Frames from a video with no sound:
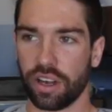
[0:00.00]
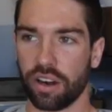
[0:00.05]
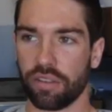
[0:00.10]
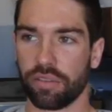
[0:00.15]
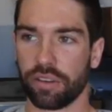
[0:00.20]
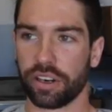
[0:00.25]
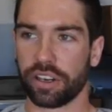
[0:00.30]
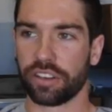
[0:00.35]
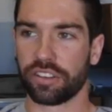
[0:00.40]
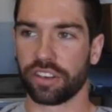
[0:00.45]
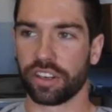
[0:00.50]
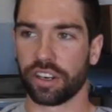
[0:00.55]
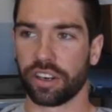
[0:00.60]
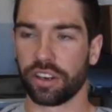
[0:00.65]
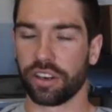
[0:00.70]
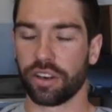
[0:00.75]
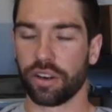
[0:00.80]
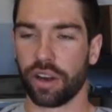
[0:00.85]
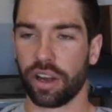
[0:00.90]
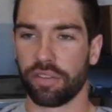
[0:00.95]
coverage, and
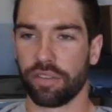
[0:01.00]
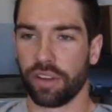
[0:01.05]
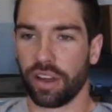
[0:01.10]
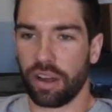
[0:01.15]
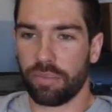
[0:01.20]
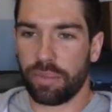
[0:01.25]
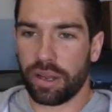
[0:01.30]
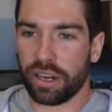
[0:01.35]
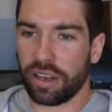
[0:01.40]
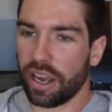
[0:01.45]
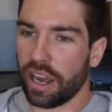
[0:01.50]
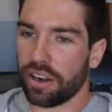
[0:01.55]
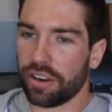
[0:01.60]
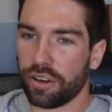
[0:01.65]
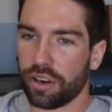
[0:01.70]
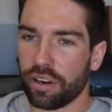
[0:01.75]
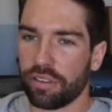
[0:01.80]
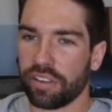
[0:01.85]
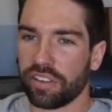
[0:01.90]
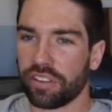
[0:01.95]
you know, I've been kind
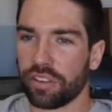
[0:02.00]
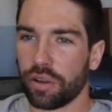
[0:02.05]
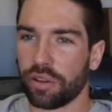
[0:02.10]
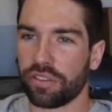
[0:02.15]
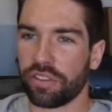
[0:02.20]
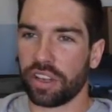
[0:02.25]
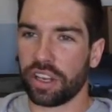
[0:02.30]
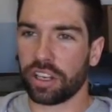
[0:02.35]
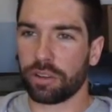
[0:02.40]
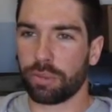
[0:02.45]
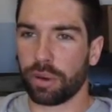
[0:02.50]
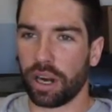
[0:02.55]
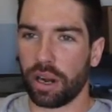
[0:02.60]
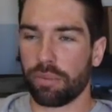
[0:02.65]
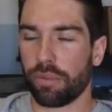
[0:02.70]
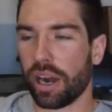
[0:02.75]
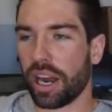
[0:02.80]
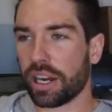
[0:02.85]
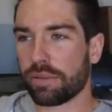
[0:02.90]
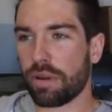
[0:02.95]
of nervous in those things, but
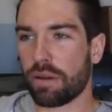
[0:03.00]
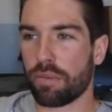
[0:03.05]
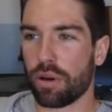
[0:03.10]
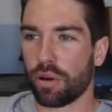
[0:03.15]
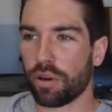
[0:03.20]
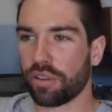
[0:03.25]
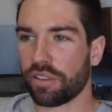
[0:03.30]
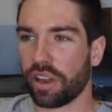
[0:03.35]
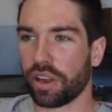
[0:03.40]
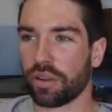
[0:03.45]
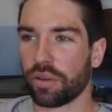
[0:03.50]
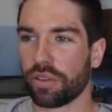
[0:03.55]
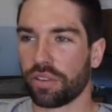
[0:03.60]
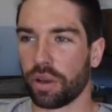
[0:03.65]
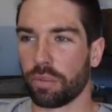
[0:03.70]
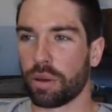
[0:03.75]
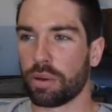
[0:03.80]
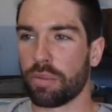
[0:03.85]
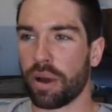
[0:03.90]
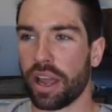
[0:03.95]
I'm riding my motorcycle,
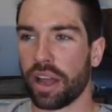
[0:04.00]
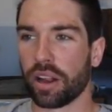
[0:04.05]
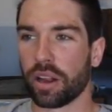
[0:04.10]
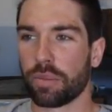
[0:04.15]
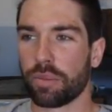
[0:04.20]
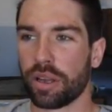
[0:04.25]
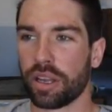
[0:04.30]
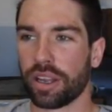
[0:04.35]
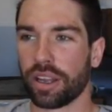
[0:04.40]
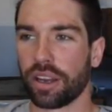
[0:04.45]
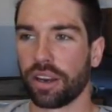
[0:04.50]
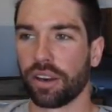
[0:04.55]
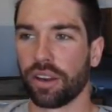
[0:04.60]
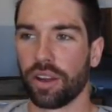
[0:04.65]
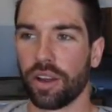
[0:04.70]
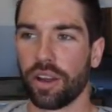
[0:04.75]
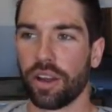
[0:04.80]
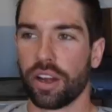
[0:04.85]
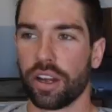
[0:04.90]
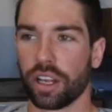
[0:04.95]
so I'm in my element. And
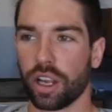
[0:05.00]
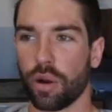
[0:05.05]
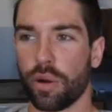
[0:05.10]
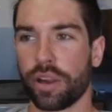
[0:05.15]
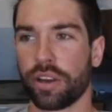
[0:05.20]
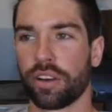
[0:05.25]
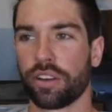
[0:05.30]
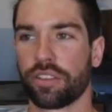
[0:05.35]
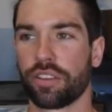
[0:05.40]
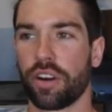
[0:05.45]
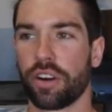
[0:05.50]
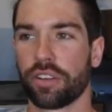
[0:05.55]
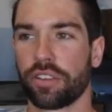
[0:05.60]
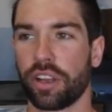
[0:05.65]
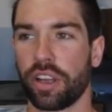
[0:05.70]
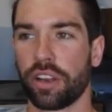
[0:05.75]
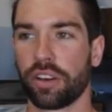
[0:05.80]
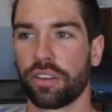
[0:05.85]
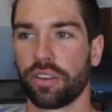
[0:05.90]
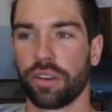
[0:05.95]
going to Shark
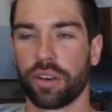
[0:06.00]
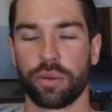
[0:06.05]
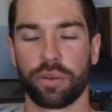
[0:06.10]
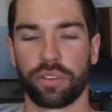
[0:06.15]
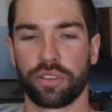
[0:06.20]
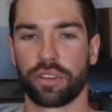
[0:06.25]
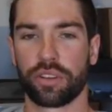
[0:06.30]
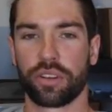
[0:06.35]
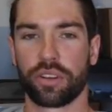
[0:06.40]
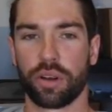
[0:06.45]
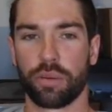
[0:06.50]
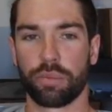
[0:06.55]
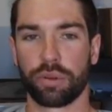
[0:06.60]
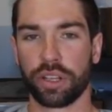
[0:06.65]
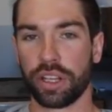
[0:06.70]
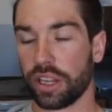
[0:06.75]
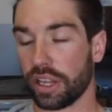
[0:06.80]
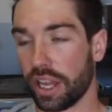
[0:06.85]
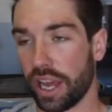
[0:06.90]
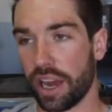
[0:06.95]
Tank, dude, it was
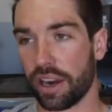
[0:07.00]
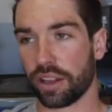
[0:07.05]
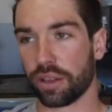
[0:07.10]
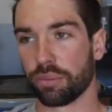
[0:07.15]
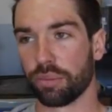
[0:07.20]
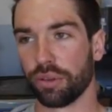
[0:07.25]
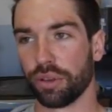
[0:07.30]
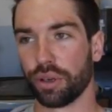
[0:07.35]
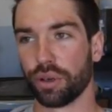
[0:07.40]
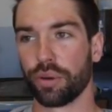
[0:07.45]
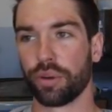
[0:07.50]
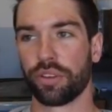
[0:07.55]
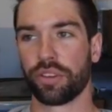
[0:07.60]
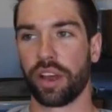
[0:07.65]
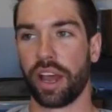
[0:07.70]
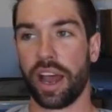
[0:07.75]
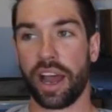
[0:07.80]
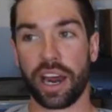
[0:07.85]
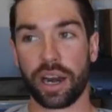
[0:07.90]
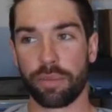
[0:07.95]
completely out of the blue. It was
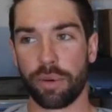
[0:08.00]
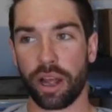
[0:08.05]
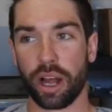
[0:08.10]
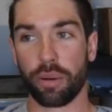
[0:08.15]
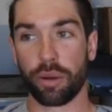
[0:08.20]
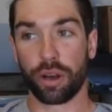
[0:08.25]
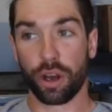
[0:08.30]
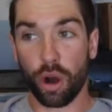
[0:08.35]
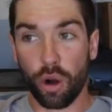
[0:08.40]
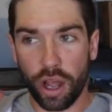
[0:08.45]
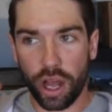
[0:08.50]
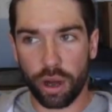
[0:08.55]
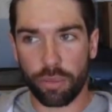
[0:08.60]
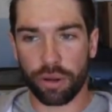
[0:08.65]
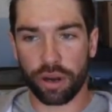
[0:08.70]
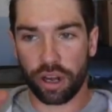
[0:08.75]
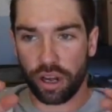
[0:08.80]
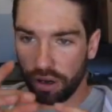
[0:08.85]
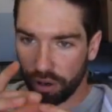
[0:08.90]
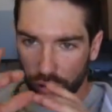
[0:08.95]
out of my element, no
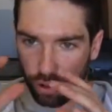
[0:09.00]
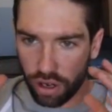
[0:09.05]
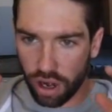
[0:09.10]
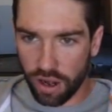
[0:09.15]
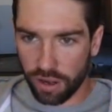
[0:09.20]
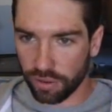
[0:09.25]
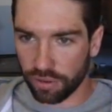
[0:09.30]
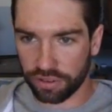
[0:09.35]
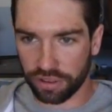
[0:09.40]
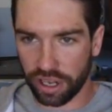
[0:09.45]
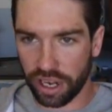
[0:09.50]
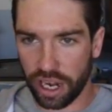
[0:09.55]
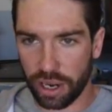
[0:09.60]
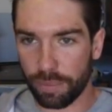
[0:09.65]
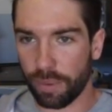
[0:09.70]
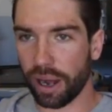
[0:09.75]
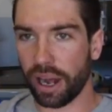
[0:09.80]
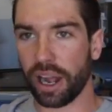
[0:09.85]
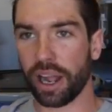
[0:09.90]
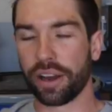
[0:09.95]
helmet on, no goggles to
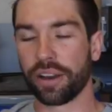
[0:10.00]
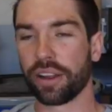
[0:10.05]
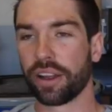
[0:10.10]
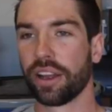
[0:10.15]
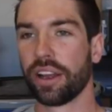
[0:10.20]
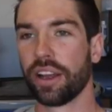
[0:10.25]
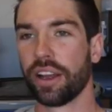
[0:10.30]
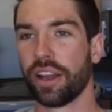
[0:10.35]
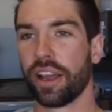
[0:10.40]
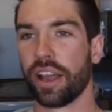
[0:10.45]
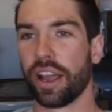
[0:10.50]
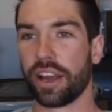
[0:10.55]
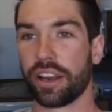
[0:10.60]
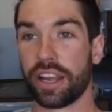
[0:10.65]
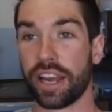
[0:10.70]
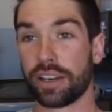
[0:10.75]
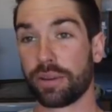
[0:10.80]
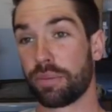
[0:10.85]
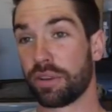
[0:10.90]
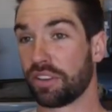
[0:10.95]
hide behind. And
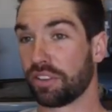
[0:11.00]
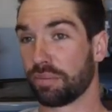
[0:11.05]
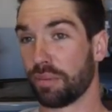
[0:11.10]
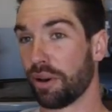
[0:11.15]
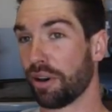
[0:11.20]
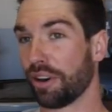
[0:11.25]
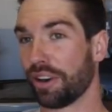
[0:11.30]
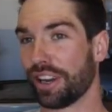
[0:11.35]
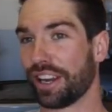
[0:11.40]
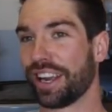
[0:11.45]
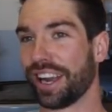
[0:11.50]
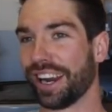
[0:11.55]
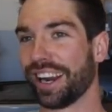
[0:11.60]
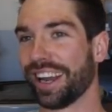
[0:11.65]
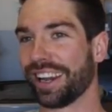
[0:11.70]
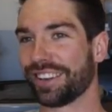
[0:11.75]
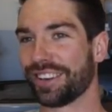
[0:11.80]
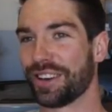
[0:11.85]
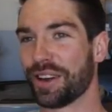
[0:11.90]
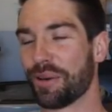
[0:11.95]
you had to be smart, you kind
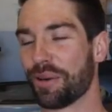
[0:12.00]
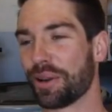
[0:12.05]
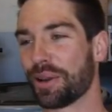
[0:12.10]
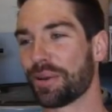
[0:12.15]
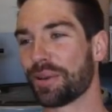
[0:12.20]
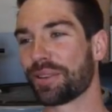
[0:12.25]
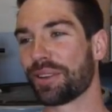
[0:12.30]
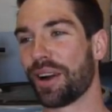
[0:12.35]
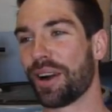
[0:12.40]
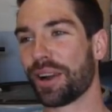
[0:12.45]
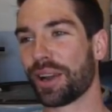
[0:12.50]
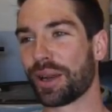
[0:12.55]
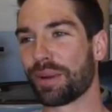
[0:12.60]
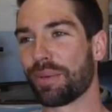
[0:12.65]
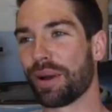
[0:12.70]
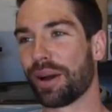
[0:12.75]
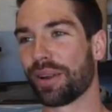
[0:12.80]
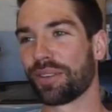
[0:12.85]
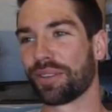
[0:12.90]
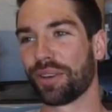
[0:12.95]
of had to know what you were talking
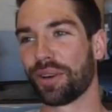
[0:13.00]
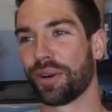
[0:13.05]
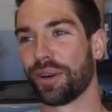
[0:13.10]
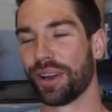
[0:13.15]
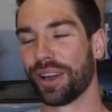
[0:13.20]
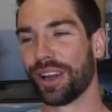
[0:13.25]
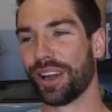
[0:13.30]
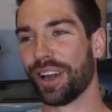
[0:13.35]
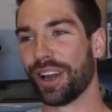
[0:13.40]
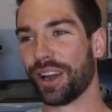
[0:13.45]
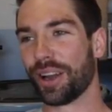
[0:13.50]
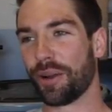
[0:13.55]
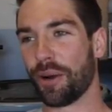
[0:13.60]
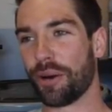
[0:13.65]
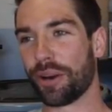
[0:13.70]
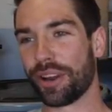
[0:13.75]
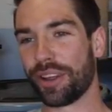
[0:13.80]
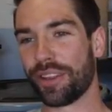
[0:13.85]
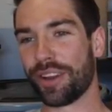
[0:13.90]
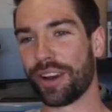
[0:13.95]
about. So
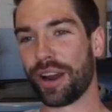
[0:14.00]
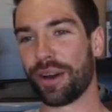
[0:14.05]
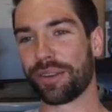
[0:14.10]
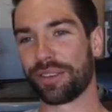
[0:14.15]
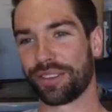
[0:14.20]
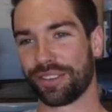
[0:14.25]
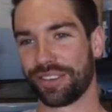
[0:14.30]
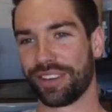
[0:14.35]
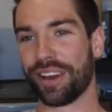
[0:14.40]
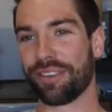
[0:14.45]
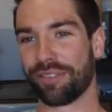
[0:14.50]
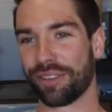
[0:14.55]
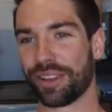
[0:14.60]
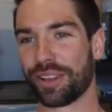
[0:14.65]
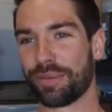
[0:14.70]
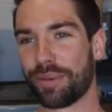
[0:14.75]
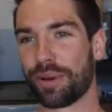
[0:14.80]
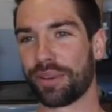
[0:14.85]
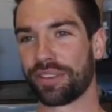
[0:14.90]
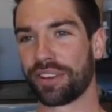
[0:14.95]
going in there, I was definitely
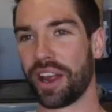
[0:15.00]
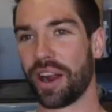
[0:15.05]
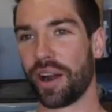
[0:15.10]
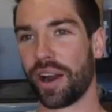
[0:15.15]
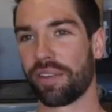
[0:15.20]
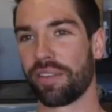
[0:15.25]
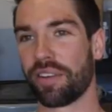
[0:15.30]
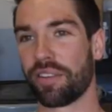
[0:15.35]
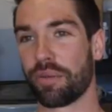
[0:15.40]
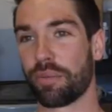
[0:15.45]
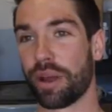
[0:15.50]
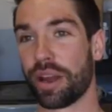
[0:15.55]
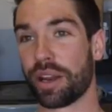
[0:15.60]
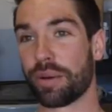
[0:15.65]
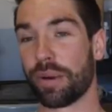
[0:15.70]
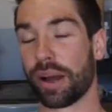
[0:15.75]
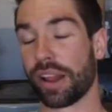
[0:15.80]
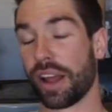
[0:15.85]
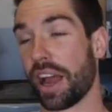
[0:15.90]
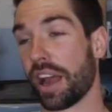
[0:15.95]
the most scared I've ever been
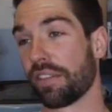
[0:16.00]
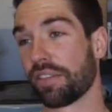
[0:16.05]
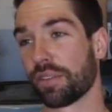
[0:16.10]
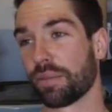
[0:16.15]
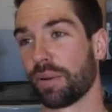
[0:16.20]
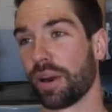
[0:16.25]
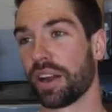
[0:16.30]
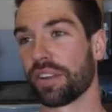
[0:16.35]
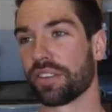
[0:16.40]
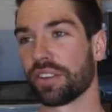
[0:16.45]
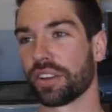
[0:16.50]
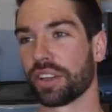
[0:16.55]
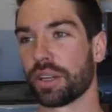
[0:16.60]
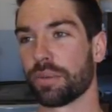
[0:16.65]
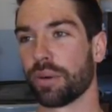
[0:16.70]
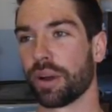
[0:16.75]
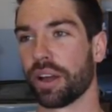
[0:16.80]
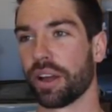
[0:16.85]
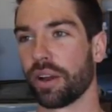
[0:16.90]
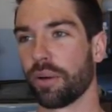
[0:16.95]
in my life, surprisingly.
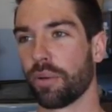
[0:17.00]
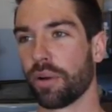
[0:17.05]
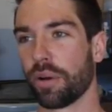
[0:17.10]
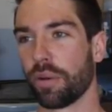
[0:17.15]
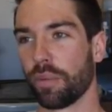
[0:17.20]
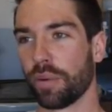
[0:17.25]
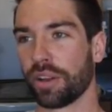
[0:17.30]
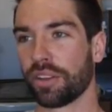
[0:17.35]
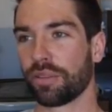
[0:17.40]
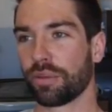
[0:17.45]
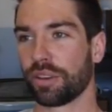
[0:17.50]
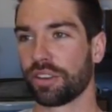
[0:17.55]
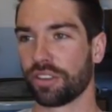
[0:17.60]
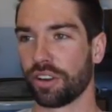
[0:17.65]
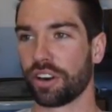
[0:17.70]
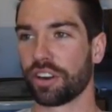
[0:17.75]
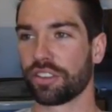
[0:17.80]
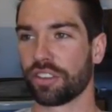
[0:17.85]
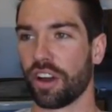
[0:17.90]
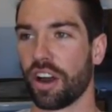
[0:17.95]
But once we
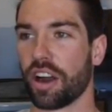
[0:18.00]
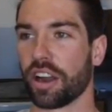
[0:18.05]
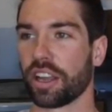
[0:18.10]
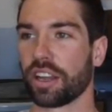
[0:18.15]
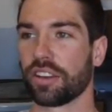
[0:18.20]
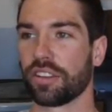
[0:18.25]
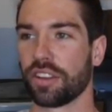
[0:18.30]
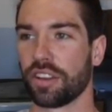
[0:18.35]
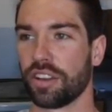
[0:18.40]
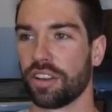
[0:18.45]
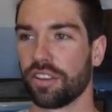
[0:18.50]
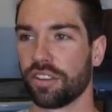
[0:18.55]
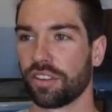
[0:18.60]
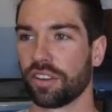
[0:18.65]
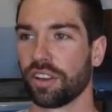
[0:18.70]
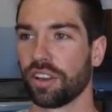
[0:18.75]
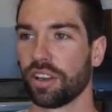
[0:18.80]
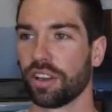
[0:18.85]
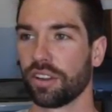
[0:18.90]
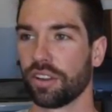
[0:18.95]
started talking,
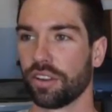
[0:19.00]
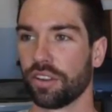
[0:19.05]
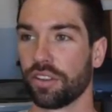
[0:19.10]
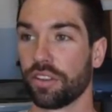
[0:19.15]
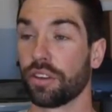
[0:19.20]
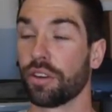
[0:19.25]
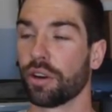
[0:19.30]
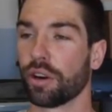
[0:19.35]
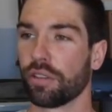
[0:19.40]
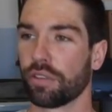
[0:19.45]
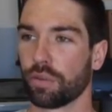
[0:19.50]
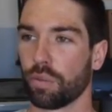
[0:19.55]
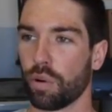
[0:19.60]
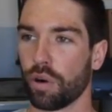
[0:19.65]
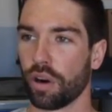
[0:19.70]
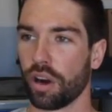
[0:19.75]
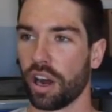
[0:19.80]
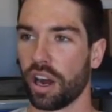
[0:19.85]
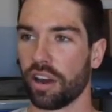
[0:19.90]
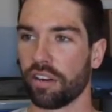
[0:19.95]
the nerves
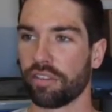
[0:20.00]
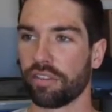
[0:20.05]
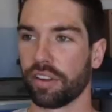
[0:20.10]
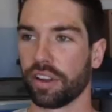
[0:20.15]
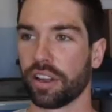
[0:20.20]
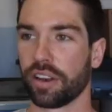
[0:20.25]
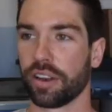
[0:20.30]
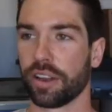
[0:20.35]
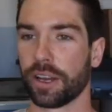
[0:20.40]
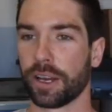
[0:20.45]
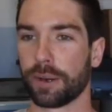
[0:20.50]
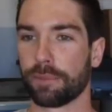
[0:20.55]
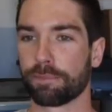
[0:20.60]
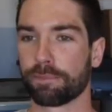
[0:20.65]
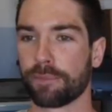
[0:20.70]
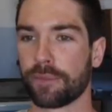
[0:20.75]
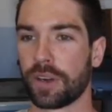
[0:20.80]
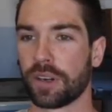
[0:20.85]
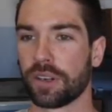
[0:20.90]
wore off, and